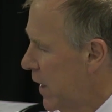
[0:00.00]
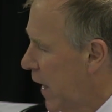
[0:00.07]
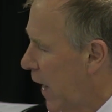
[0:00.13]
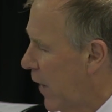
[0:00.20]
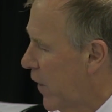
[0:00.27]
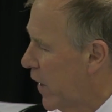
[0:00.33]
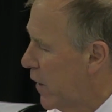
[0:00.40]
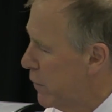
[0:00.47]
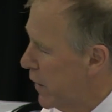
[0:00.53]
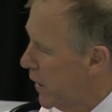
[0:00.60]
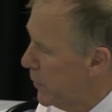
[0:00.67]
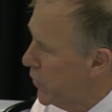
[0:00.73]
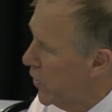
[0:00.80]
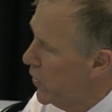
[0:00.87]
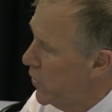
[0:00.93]
and they
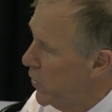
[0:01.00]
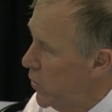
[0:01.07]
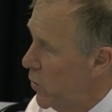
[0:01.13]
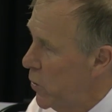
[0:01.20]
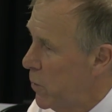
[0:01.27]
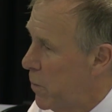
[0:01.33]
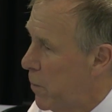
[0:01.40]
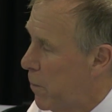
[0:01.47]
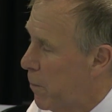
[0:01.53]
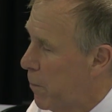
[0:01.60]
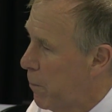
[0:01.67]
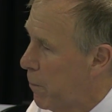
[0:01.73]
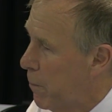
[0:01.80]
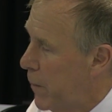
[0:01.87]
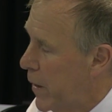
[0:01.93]
developed a new
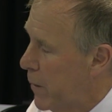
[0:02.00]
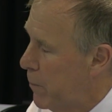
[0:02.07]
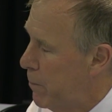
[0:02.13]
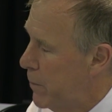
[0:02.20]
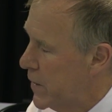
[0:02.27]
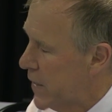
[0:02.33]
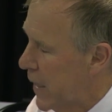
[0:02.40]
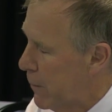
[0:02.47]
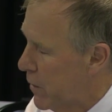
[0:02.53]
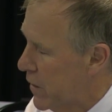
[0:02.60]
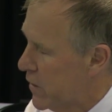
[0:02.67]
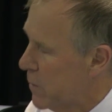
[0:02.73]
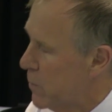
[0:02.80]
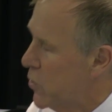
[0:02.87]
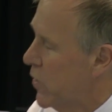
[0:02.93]

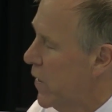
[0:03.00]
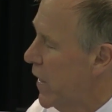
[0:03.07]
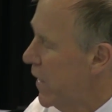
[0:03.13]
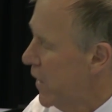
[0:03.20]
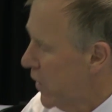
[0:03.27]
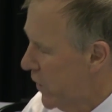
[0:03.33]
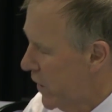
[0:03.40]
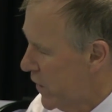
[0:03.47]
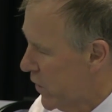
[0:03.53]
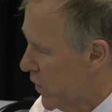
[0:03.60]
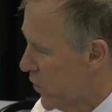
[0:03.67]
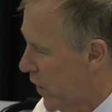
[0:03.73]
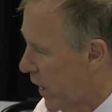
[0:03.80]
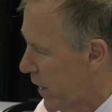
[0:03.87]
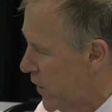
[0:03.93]
metabolism to increase the
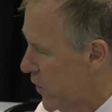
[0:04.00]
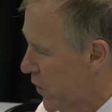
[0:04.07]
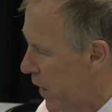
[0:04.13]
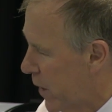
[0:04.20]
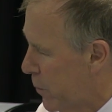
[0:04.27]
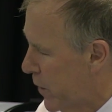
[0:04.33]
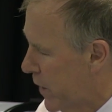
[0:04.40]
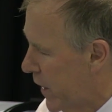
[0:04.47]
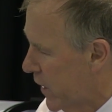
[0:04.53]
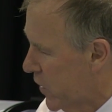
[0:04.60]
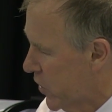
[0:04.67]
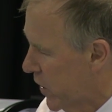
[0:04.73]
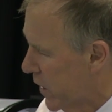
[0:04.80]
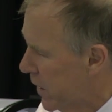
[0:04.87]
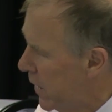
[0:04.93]
triglyceride
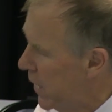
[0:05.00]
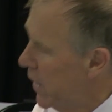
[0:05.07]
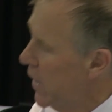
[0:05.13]
production,